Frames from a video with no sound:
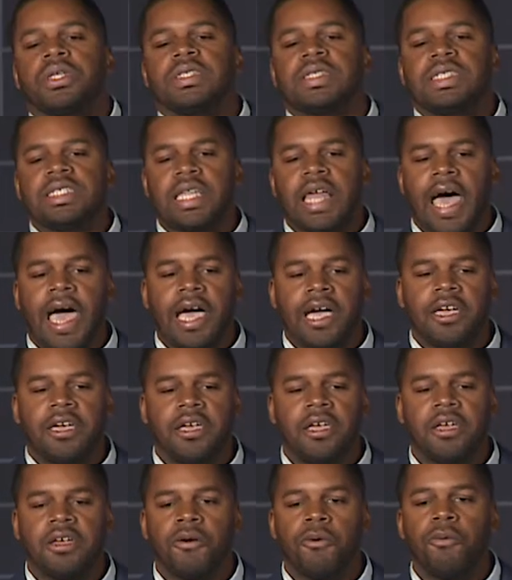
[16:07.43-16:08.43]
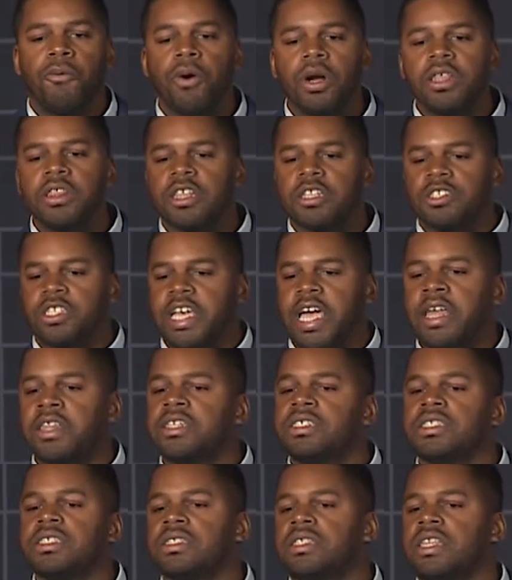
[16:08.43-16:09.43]
in Slack. One of the
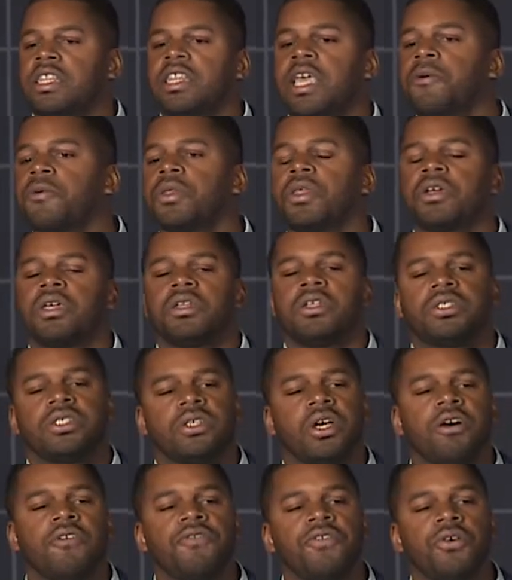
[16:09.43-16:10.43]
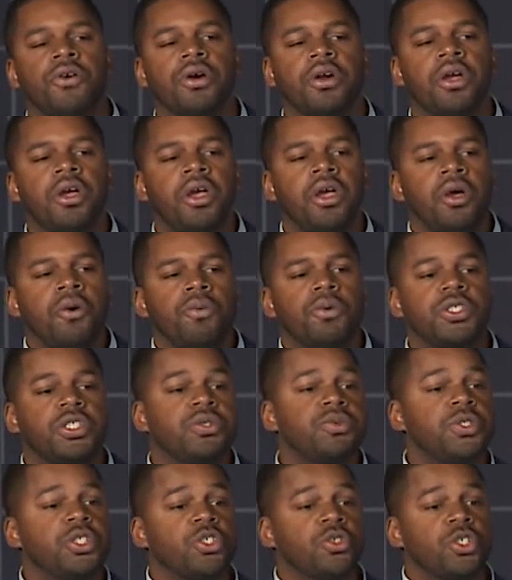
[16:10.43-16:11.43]
challenges that they were looking to solve for was
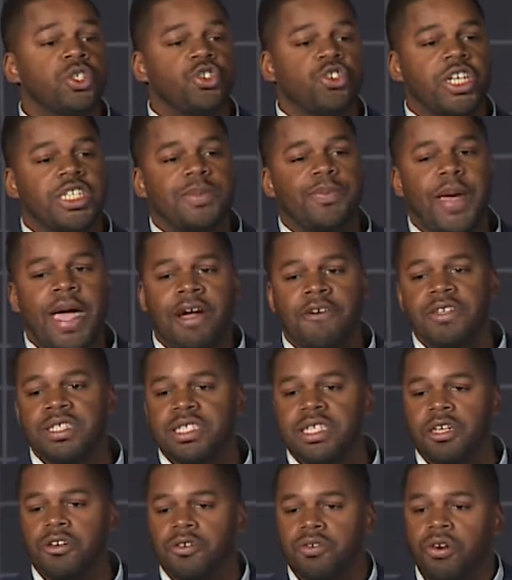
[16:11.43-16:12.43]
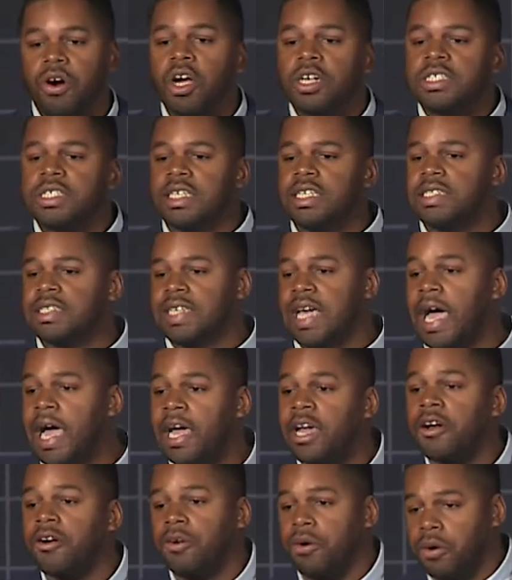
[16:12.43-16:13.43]
to ensure transparency across the
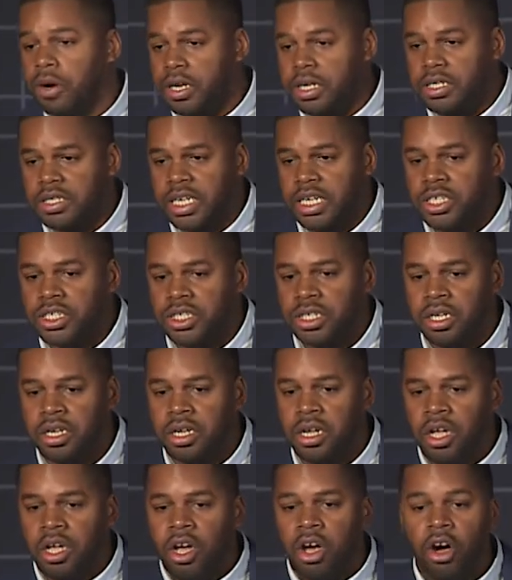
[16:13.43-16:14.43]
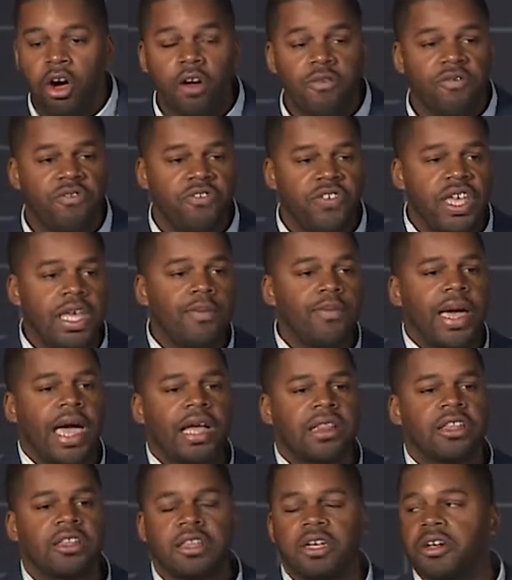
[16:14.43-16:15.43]
entire organization on
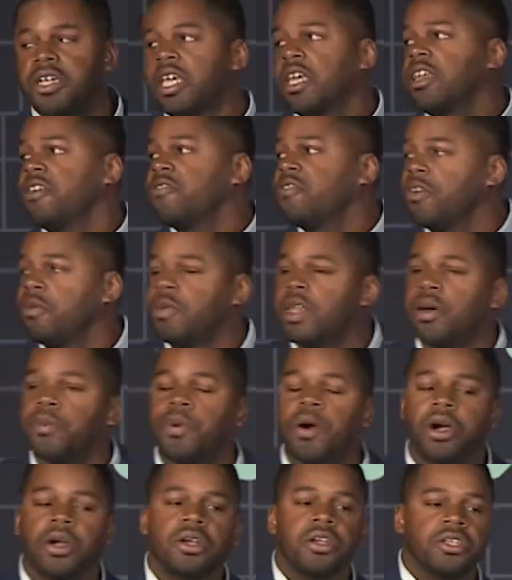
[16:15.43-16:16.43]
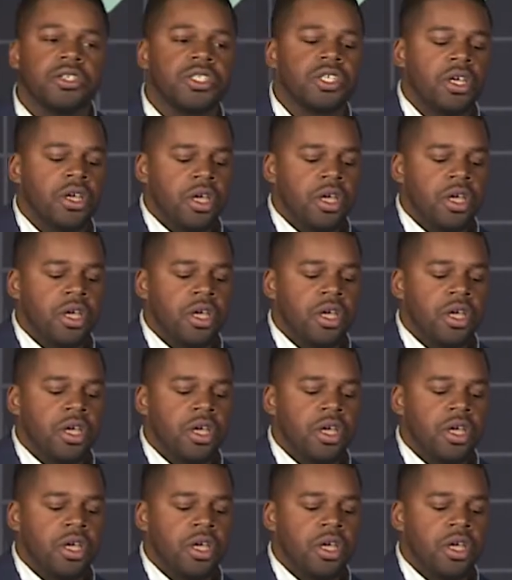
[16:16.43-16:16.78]
feedback that they're getting from their partners,